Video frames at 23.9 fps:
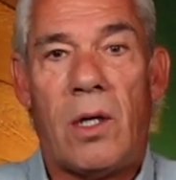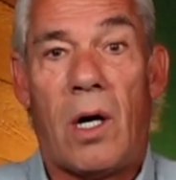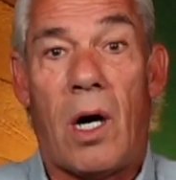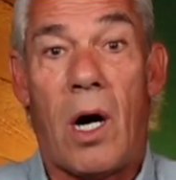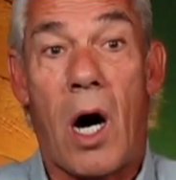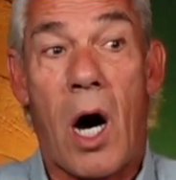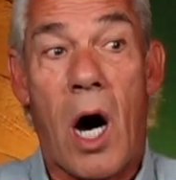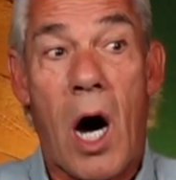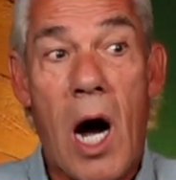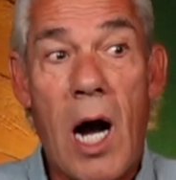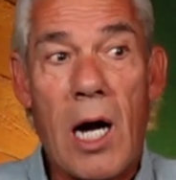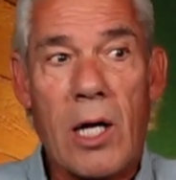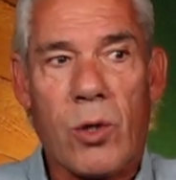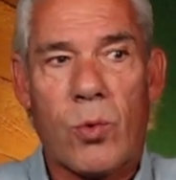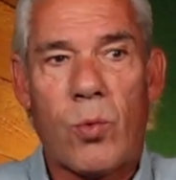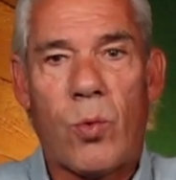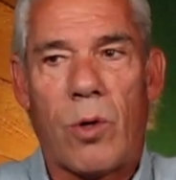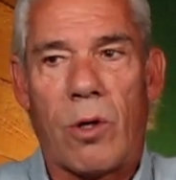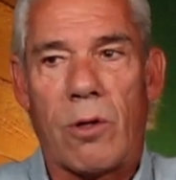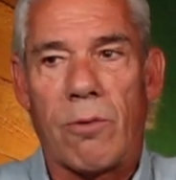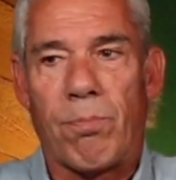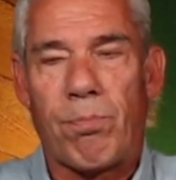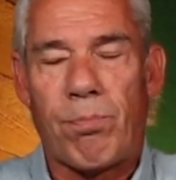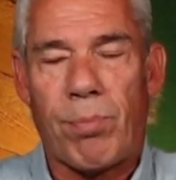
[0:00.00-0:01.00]

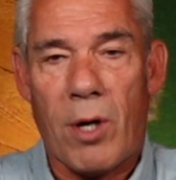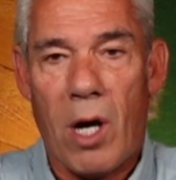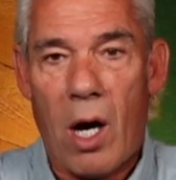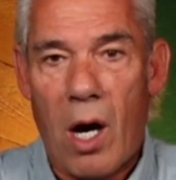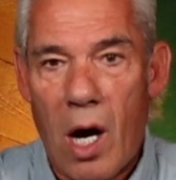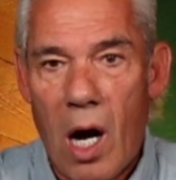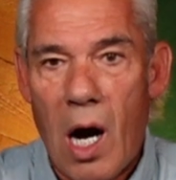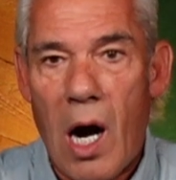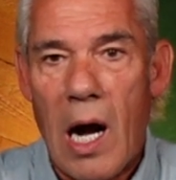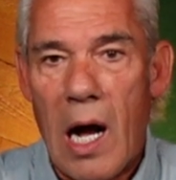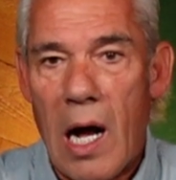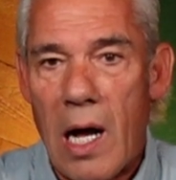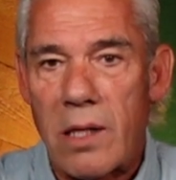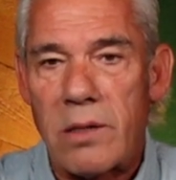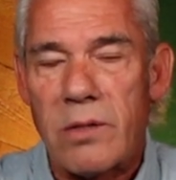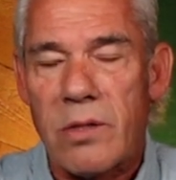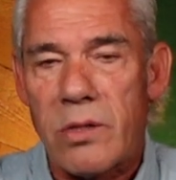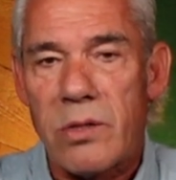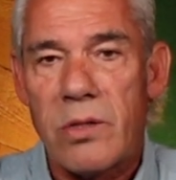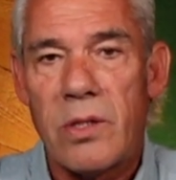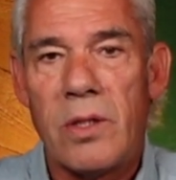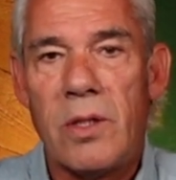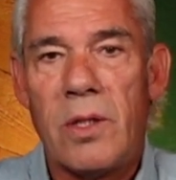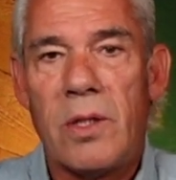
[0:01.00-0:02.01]
awkward
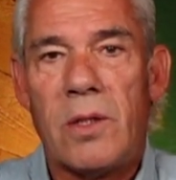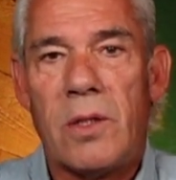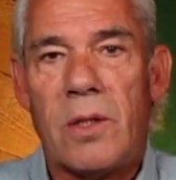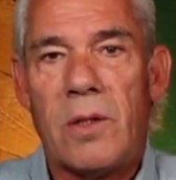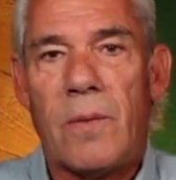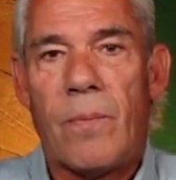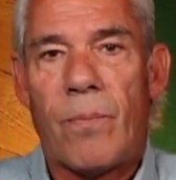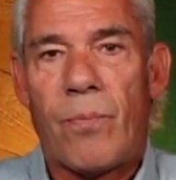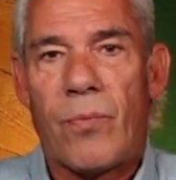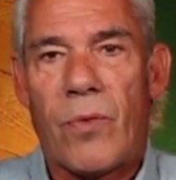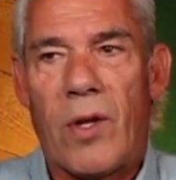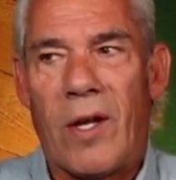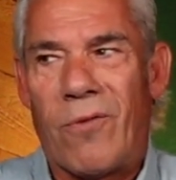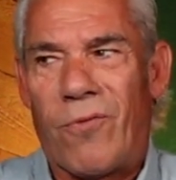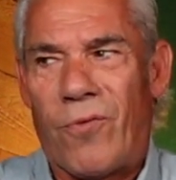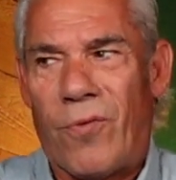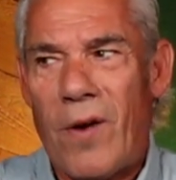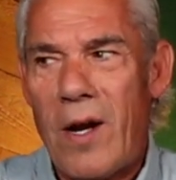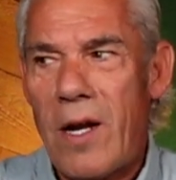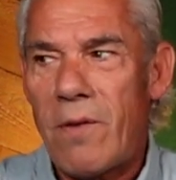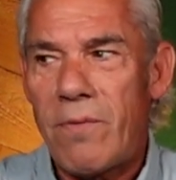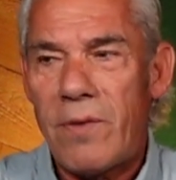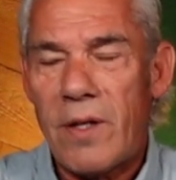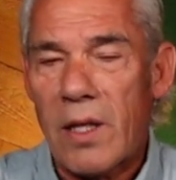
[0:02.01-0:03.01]
pause in
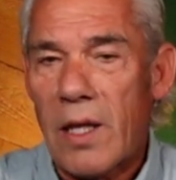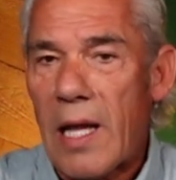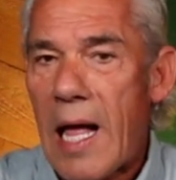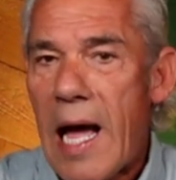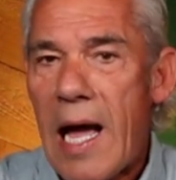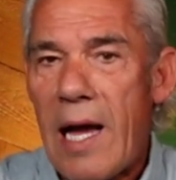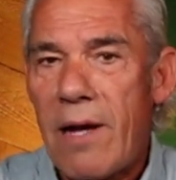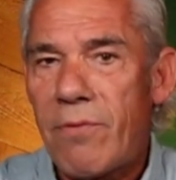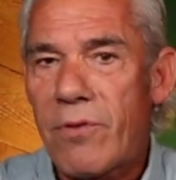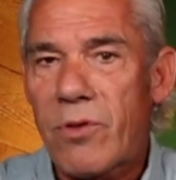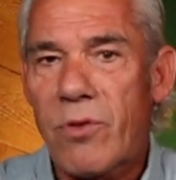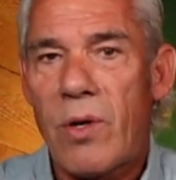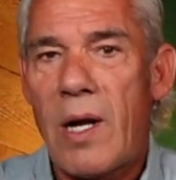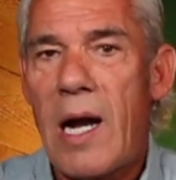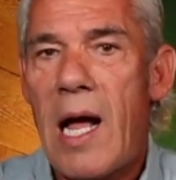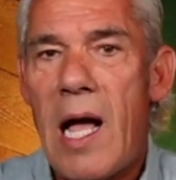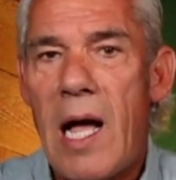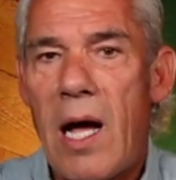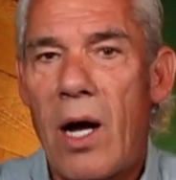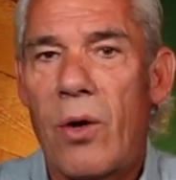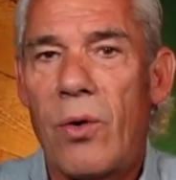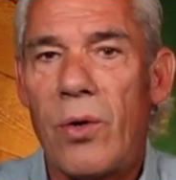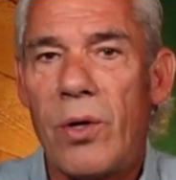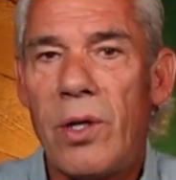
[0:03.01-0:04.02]
front of a live
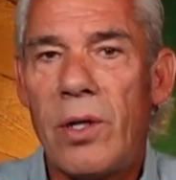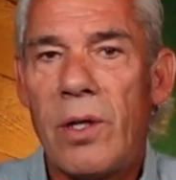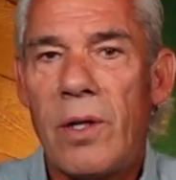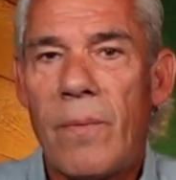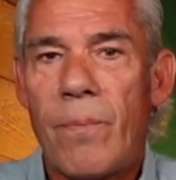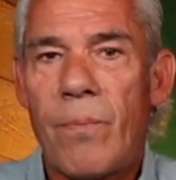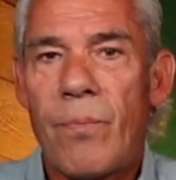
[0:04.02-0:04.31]
crowd.